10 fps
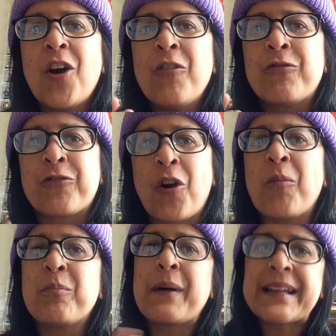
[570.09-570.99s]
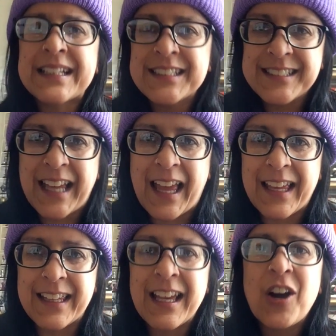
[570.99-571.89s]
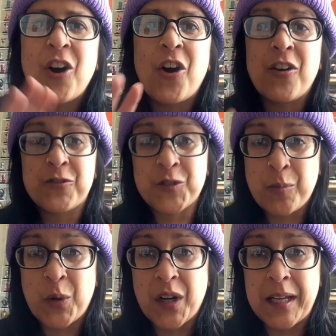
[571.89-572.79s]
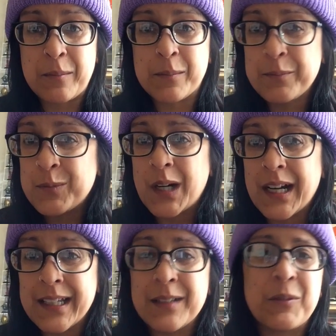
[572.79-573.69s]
from back in the day of Supreme, right?